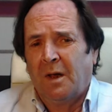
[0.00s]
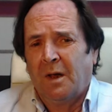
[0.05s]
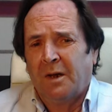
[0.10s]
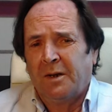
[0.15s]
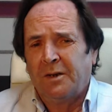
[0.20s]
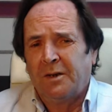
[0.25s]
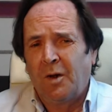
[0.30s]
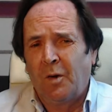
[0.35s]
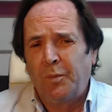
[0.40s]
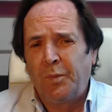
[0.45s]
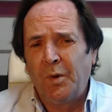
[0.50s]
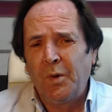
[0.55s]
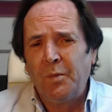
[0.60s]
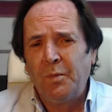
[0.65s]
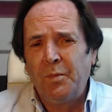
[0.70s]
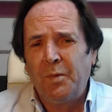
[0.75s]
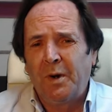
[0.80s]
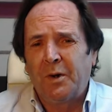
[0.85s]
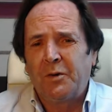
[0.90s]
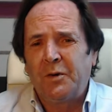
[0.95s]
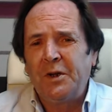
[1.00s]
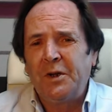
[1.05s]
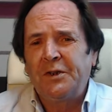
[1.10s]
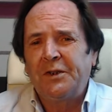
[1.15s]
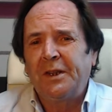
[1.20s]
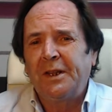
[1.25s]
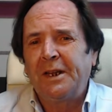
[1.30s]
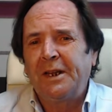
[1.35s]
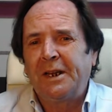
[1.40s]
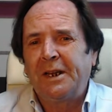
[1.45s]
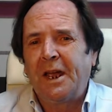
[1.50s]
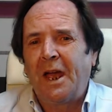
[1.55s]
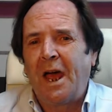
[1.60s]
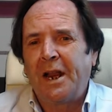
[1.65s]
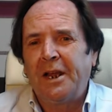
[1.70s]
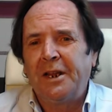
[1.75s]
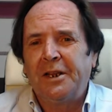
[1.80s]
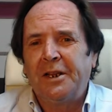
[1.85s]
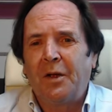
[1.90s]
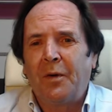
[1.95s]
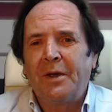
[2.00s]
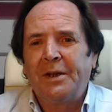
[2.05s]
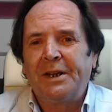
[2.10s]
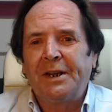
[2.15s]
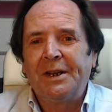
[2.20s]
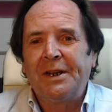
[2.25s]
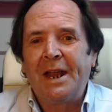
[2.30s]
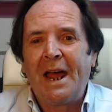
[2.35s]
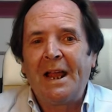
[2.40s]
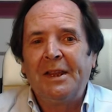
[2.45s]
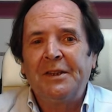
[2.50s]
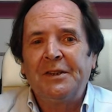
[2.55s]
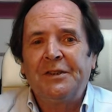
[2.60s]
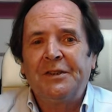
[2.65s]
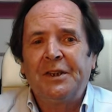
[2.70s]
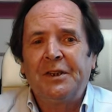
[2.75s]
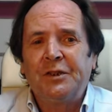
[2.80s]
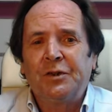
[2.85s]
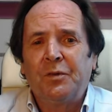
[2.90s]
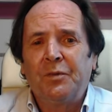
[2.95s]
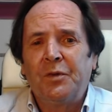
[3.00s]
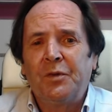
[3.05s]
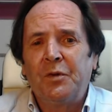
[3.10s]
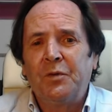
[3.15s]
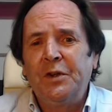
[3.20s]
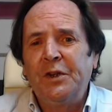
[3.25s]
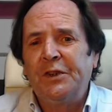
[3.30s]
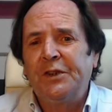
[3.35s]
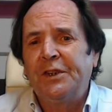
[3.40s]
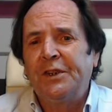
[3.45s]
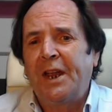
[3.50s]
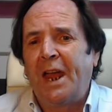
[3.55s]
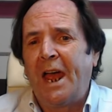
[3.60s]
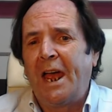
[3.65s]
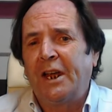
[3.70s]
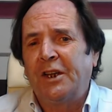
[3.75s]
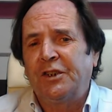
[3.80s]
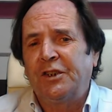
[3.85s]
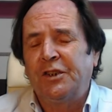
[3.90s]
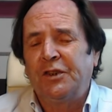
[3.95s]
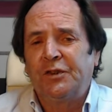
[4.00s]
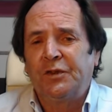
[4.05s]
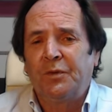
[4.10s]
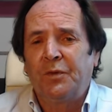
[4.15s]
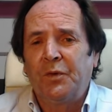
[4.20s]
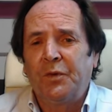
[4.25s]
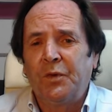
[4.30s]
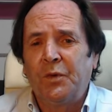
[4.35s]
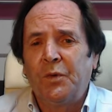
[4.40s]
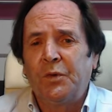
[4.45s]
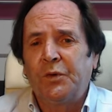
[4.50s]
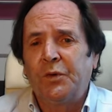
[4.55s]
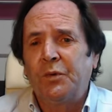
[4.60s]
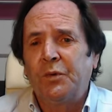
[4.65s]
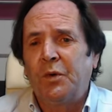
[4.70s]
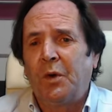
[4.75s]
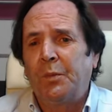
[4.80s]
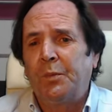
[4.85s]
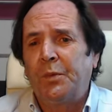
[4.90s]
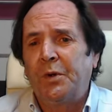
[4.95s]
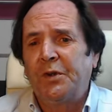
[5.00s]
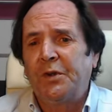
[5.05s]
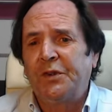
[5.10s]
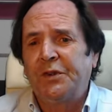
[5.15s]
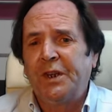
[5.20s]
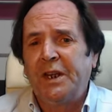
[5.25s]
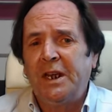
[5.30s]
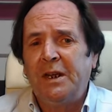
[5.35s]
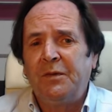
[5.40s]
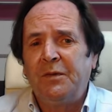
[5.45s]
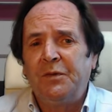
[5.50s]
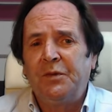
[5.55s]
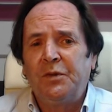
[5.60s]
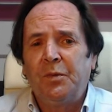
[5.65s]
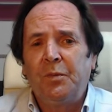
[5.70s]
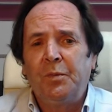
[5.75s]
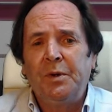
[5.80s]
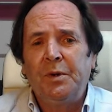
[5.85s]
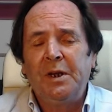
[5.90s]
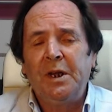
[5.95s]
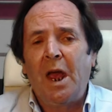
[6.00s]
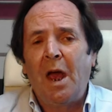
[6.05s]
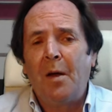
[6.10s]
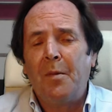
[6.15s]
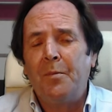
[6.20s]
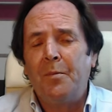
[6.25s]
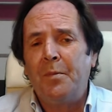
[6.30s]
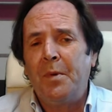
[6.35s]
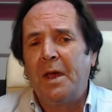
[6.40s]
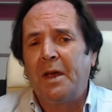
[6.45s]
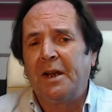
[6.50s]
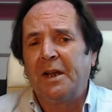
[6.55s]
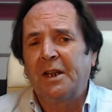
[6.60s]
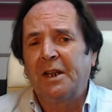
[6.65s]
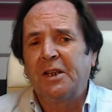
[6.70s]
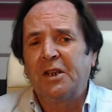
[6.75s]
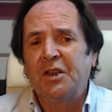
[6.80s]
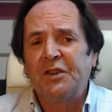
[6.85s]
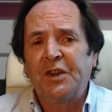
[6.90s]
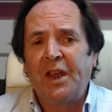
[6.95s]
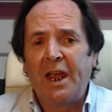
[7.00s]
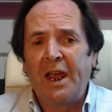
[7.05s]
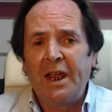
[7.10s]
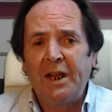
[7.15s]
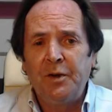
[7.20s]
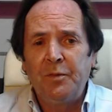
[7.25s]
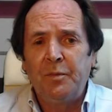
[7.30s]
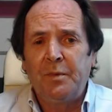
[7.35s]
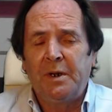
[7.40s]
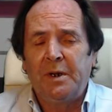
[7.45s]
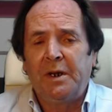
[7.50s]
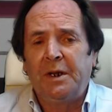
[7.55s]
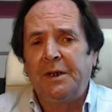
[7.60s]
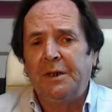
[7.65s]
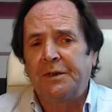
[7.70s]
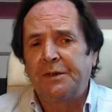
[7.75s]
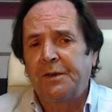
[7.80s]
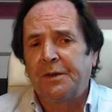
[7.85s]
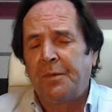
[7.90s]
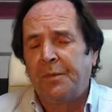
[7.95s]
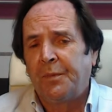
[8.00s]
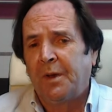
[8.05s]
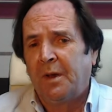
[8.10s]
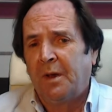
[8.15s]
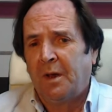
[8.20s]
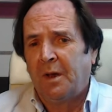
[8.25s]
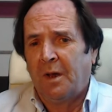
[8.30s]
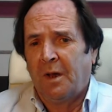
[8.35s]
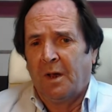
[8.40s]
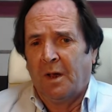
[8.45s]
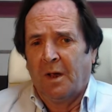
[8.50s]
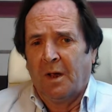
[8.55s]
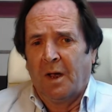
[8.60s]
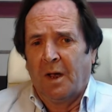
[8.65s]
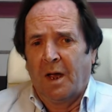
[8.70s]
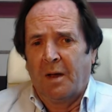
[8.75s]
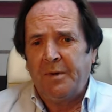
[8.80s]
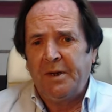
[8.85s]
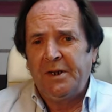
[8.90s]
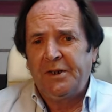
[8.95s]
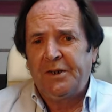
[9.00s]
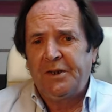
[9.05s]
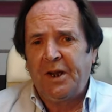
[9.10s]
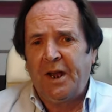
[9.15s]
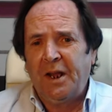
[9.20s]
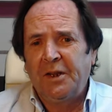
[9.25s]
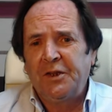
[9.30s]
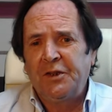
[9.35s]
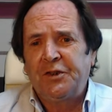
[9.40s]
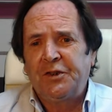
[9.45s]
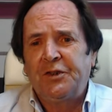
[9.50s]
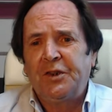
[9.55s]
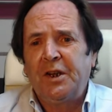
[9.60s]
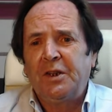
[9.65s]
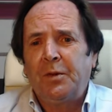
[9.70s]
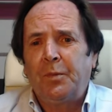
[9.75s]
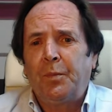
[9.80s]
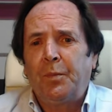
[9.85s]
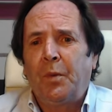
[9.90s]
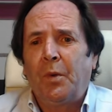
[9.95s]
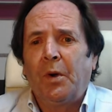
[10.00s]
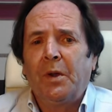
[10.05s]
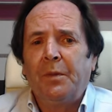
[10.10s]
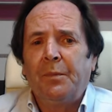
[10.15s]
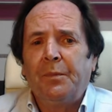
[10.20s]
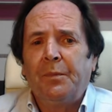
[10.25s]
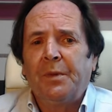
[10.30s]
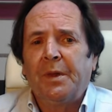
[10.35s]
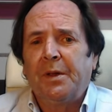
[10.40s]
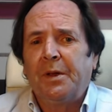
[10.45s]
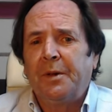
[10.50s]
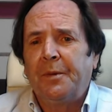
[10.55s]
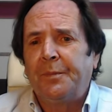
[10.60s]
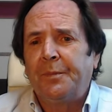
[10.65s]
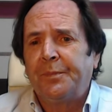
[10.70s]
Now, Bloomberg recently carried out an analysis of the recent actions of those who are perceived to be America's enemies. I mean, to illustrate the point, the